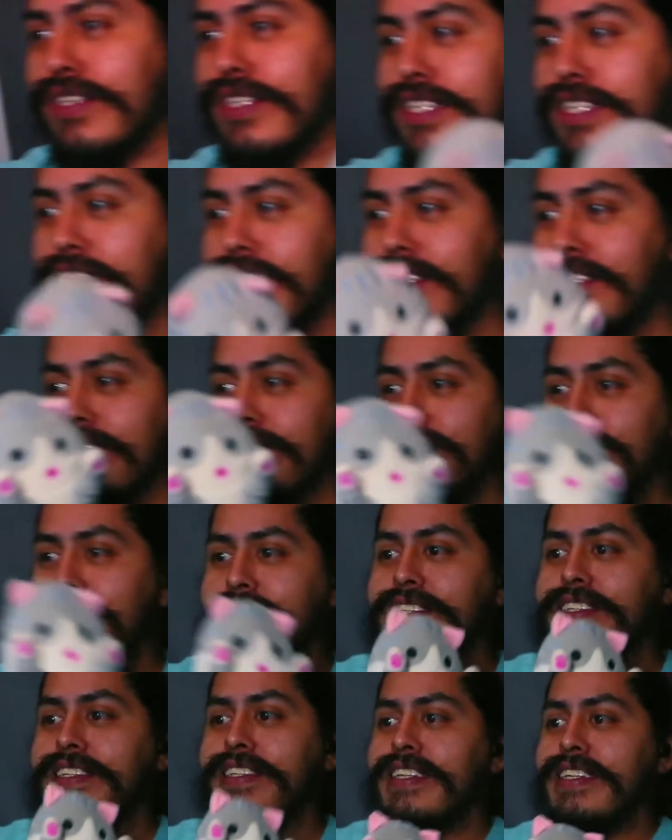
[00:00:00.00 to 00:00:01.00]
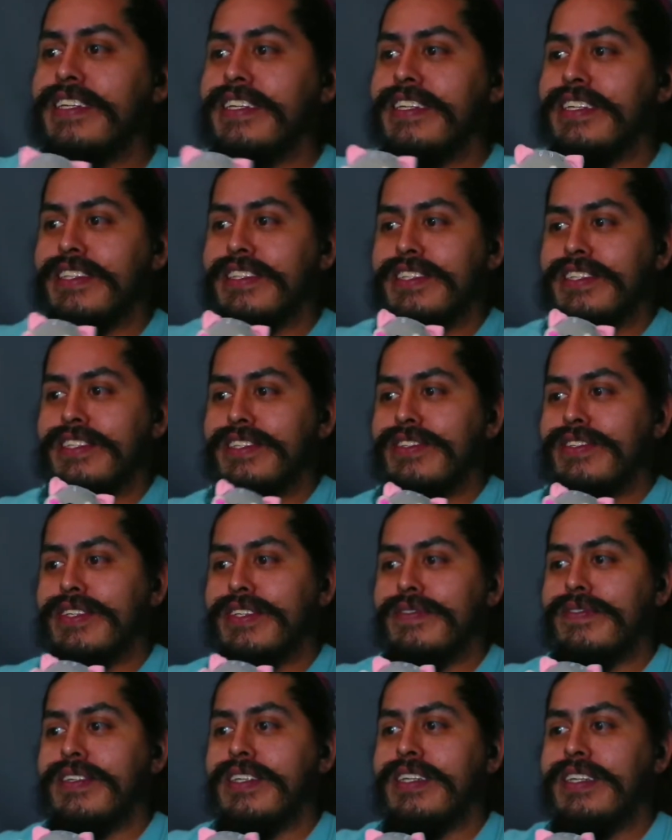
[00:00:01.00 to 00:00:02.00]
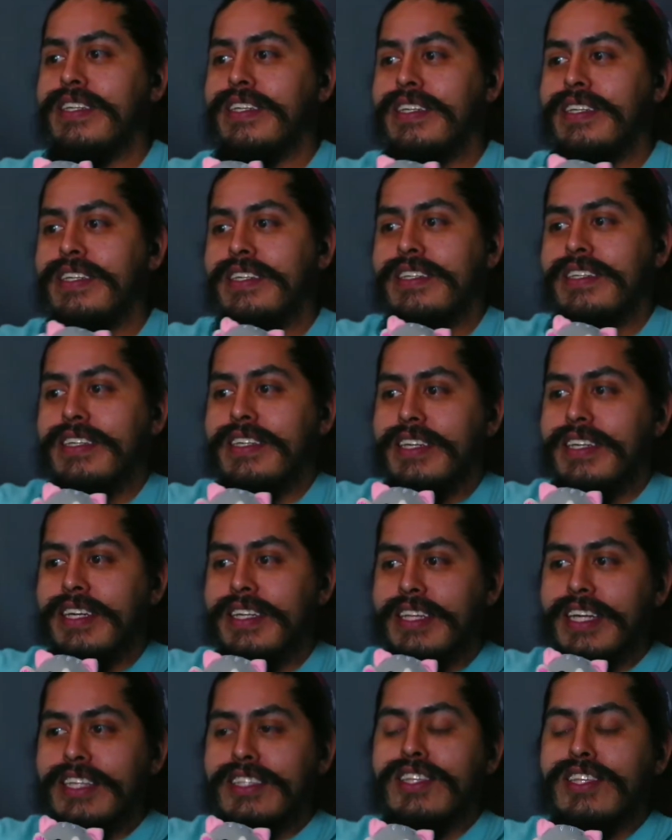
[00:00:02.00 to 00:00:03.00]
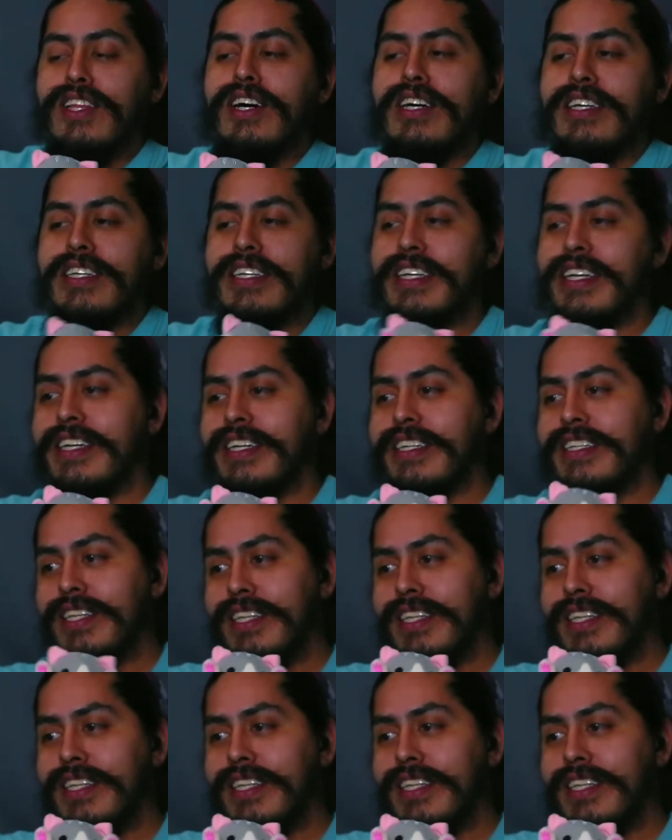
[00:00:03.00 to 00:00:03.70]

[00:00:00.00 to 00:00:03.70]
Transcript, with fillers: character in this stream. And that's Longcat.